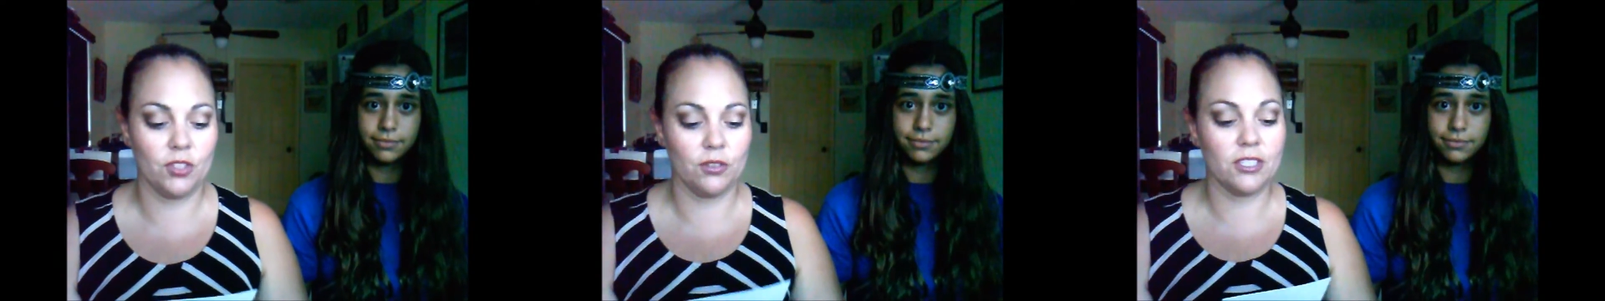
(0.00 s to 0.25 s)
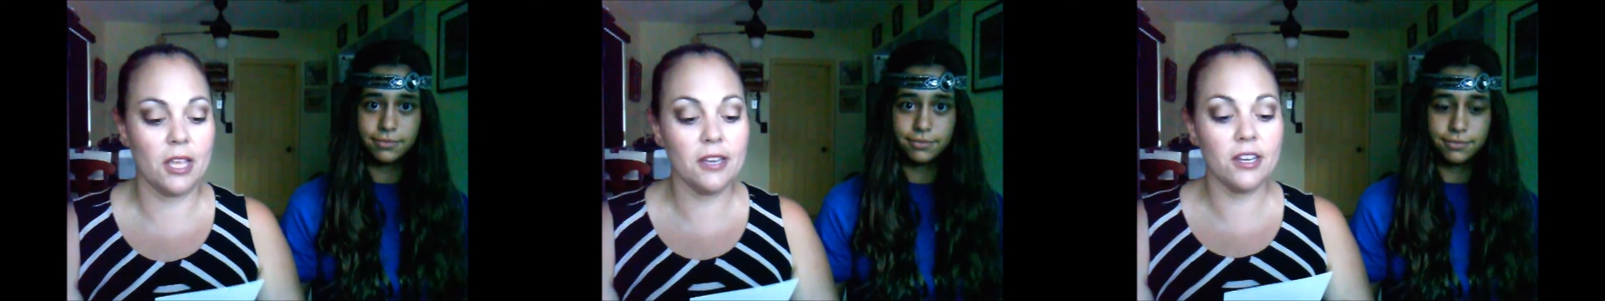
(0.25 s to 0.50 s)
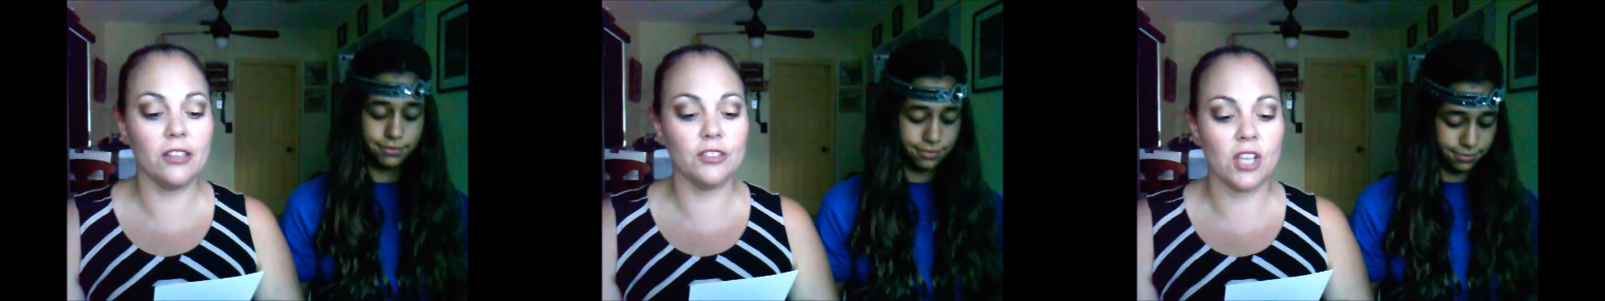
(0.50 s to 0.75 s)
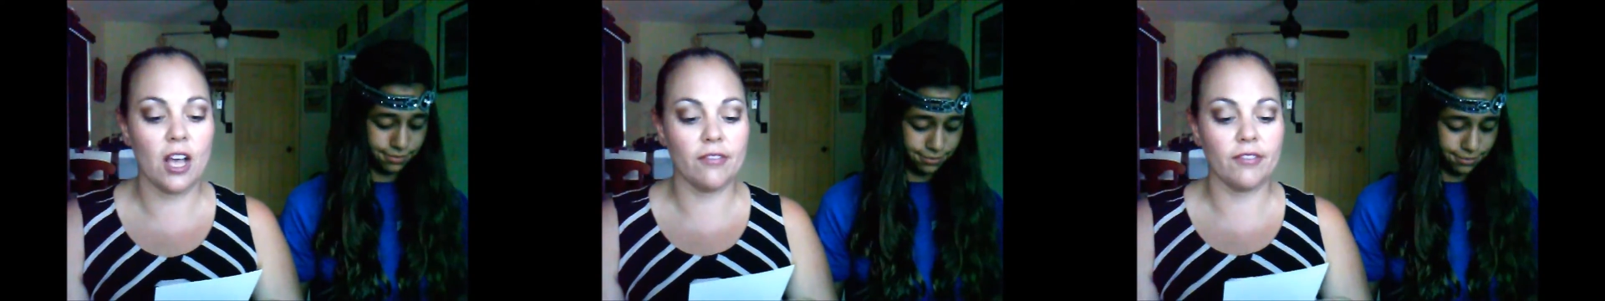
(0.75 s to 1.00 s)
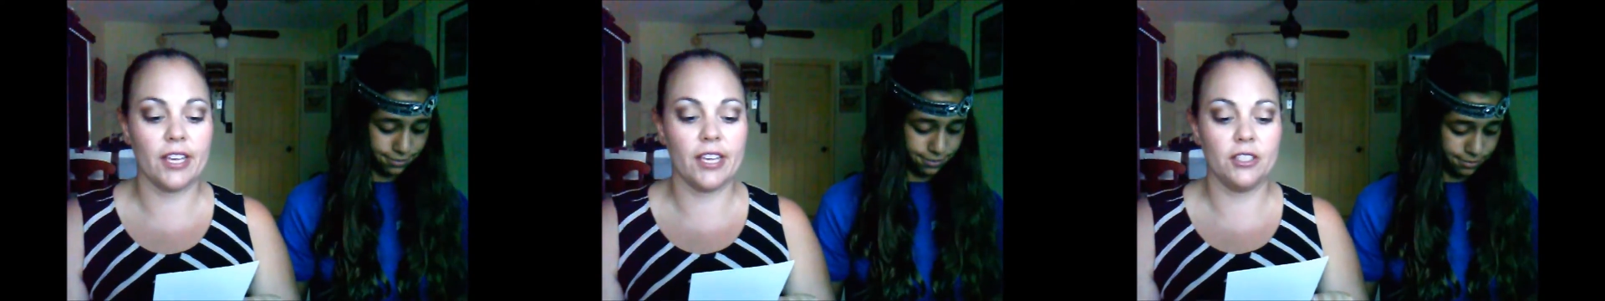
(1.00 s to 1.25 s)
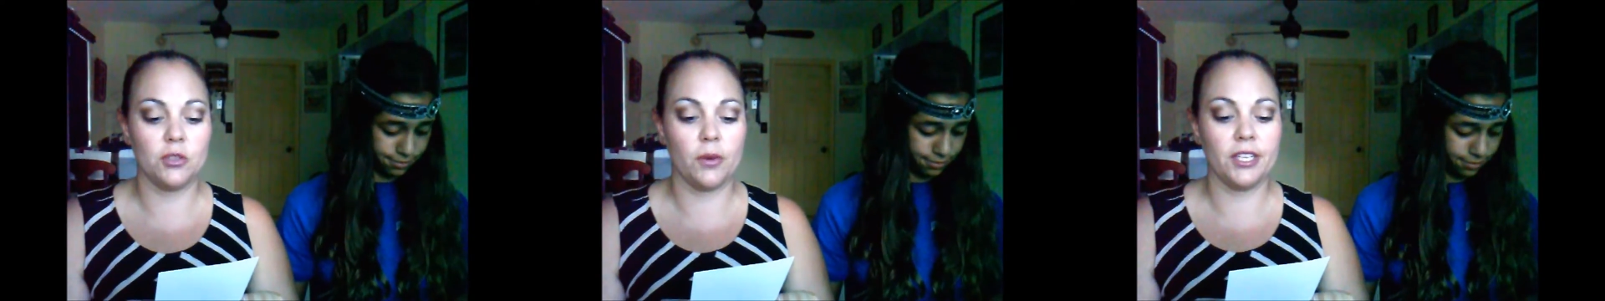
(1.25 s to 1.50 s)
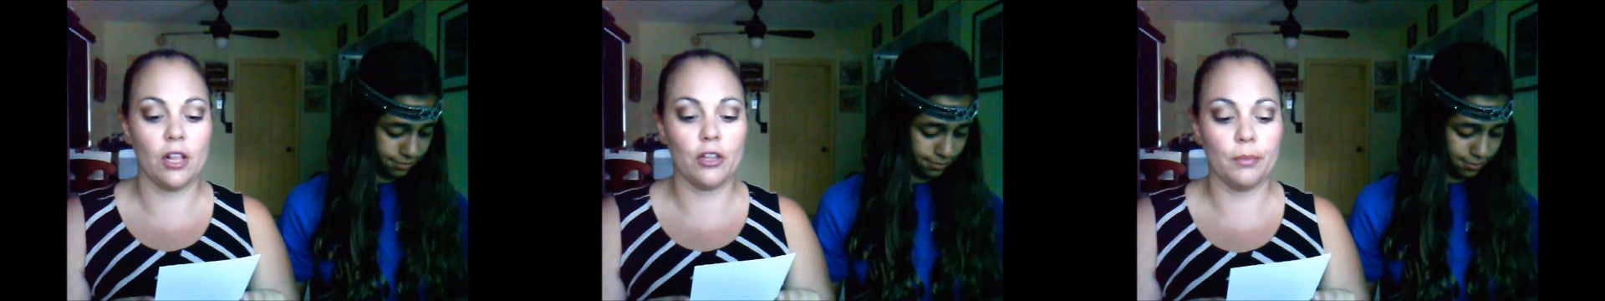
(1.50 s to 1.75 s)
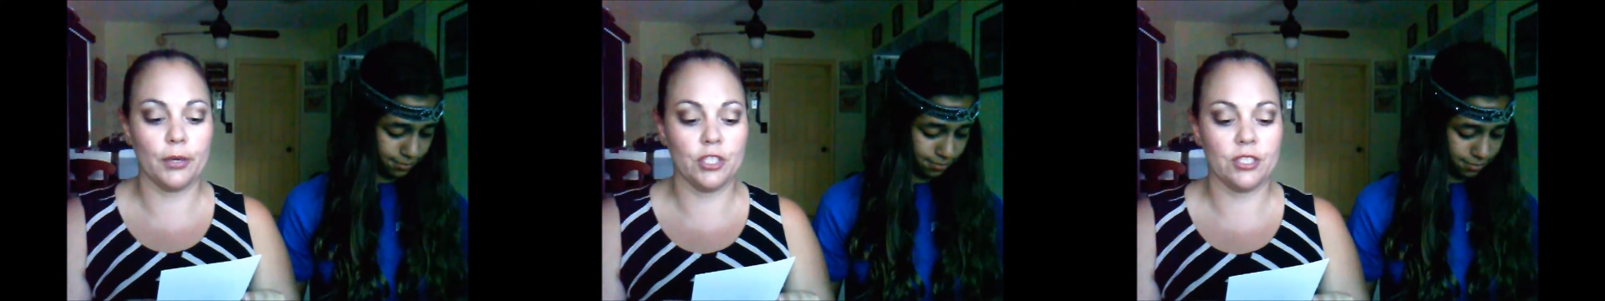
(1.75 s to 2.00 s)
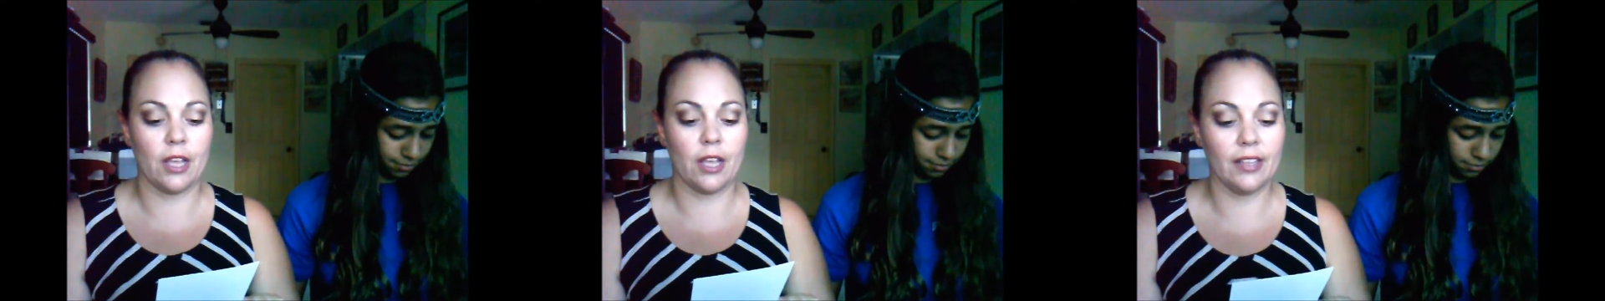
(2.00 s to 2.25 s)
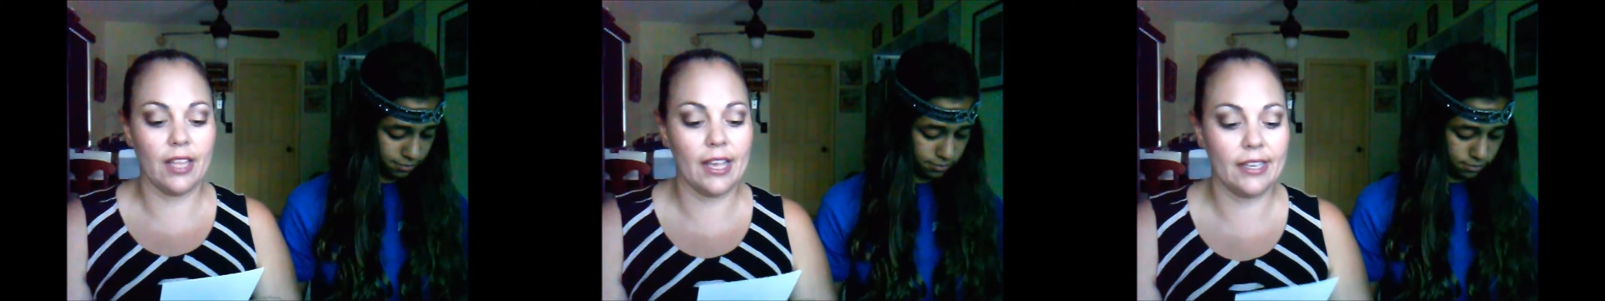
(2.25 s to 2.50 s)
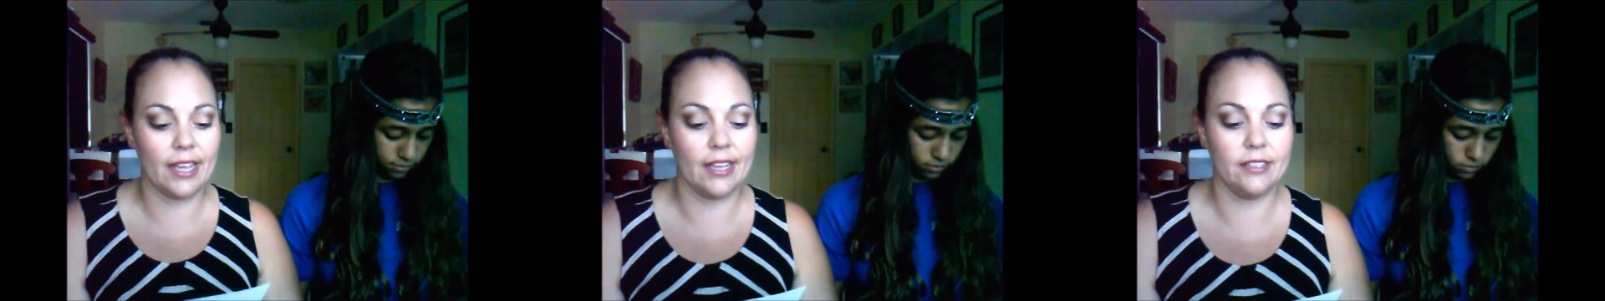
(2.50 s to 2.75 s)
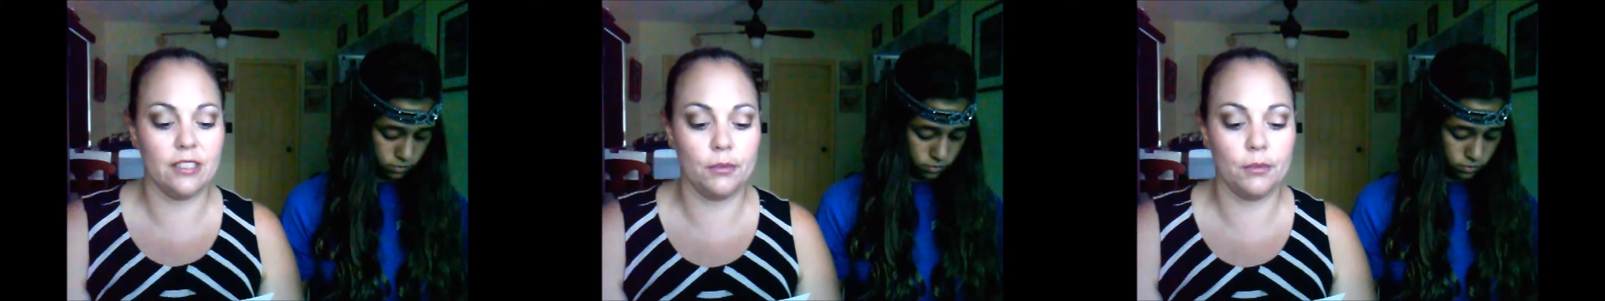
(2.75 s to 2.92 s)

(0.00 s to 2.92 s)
Speaker 1: So $10 off a $20 purchase online at